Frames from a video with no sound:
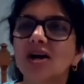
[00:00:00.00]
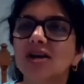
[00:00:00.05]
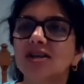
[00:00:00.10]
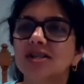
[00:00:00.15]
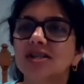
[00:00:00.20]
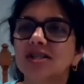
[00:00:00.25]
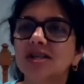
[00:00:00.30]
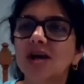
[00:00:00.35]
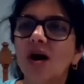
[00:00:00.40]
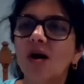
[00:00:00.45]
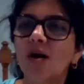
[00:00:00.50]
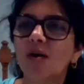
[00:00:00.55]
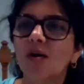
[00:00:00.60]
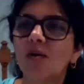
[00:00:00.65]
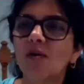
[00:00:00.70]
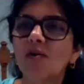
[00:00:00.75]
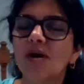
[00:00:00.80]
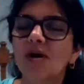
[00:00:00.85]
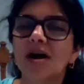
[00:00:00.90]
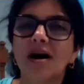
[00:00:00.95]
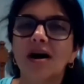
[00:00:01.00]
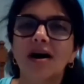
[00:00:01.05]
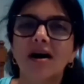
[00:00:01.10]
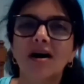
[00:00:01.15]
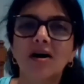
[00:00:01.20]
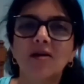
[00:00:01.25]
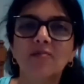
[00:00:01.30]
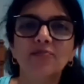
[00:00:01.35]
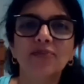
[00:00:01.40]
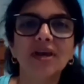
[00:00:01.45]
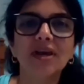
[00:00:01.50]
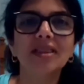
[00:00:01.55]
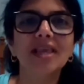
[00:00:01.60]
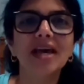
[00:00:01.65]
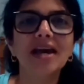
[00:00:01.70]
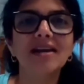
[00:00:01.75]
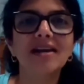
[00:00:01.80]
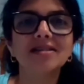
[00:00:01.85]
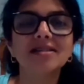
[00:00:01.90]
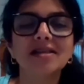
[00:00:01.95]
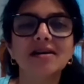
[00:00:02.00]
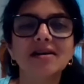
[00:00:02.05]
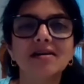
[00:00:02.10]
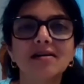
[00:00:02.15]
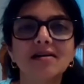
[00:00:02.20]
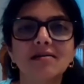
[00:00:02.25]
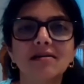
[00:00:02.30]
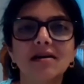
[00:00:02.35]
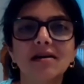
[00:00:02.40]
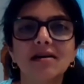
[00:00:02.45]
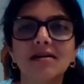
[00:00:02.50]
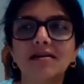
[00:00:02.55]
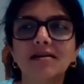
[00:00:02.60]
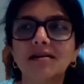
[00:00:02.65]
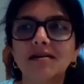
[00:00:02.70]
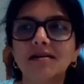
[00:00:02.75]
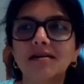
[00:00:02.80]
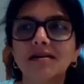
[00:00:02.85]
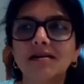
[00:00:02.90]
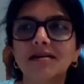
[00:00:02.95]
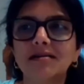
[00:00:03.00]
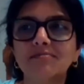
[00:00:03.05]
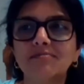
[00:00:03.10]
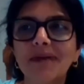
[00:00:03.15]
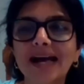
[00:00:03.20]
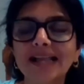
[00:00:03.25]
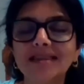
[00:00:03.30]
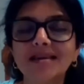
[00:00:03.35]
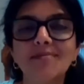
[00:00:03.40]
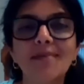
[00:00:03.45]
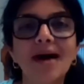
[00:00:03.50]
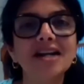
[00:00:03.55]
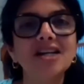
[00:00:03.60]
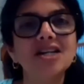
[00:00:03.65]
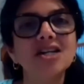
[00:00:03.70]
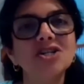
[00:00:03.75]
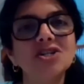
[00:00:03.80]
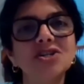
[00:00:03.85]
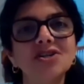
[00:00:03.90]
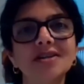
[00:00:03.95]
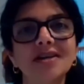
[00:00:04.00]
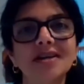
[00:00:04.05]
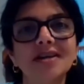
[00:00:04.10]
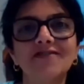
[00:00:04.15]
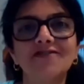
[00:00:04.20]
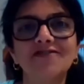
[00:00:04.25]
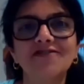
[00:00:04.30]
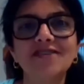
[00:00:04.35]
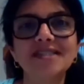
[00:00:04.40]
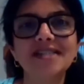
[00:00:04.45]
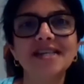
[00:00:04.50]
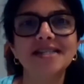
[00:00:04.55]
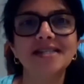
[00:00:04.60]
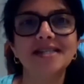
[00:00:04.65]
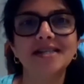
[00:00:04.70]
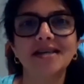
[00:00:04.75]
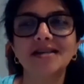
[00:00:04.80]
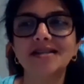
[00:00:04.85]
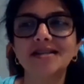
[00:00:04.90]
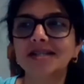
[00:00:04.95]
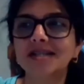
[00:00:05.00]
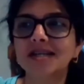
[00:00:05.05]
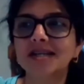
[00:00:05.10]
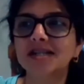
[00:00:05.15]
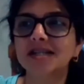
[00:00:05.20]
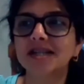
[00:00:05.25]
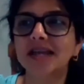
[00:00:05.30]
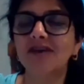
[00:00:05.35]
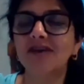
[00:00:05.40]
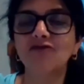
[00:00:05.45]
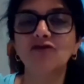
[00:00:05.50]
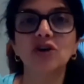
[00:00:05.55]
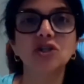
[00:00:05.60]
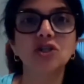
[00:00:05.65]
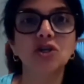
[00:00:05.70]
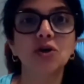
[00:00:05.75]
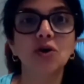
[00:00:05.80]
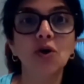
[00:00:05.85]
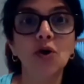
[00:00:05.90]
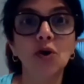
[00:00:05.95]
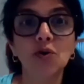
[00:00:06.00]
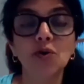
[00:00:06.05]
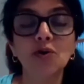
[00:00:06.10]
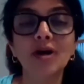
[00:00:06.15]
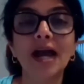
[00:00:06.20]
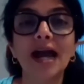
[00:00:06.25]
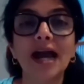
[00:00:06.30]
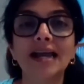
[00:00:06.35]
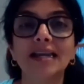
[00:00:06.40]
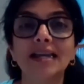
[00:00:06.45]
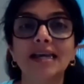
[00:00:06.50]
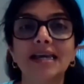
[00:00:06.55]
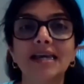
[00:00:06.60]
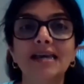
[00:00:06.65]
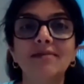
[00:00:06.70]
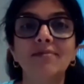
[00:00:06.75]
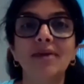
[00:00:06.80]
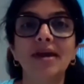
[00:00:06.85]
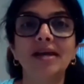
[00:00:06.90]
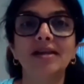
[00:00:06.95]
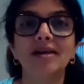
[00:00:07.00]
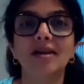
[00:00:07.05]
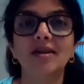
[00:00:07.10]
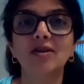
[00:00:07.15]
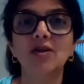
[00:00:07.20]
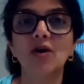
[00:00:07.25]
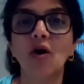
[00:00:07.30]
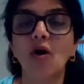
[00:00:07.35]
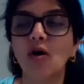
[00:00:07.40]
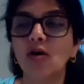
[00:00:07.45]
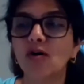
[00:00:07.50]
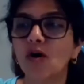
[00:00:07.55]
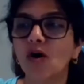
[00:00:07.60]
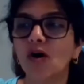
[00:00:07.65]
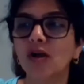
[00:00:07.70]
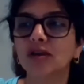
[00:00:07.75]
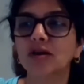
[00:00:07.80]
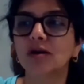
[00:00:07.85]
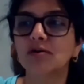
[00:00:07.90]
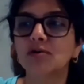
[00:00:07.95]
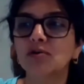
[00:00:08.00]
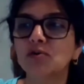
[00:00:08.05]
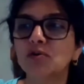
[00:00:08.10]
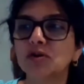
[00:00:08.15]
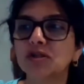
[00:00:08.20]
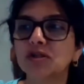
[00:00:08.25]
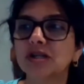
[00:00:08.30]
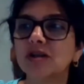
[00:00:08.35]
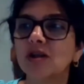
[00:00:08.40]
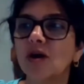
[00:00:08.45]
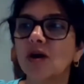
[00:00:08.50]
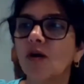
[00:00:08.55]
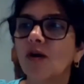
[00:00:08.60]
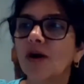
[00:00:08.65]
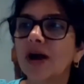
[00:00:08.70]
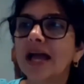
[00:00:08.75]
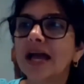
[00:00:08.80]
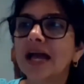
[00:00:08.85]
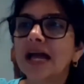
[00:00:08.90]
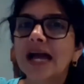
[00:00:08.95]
So there is a mathematician and a physicist, his name was Hooke, and he made a law called the Hooke's law.